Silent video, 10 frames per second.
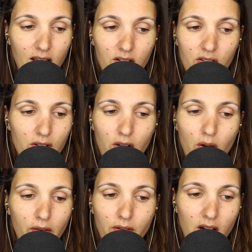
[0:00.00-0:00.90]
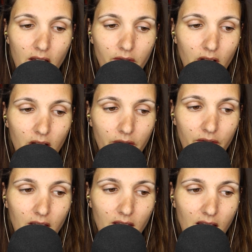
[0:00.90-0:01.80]
I just don't know if we're ever gonna
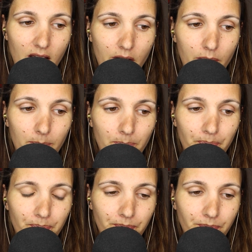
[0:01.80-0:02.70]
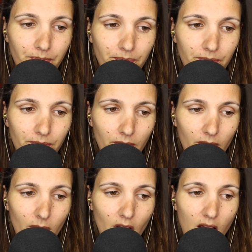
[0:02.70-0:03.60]
find that out.
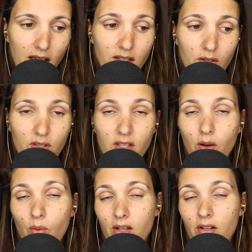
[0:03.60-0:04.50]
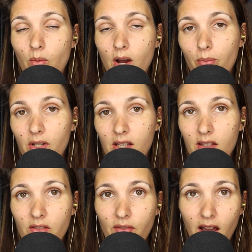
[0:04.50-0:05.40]
I do still wonder what
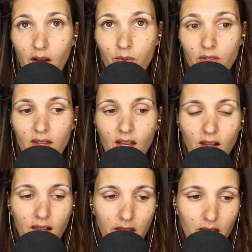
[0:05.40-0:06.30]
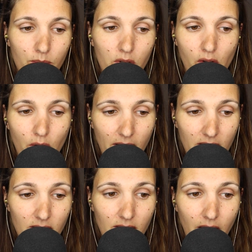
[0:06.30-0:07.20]
police found that led them to
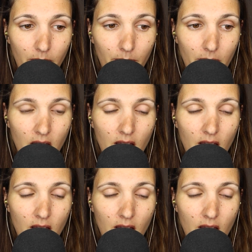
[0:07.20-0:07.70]
arrest them.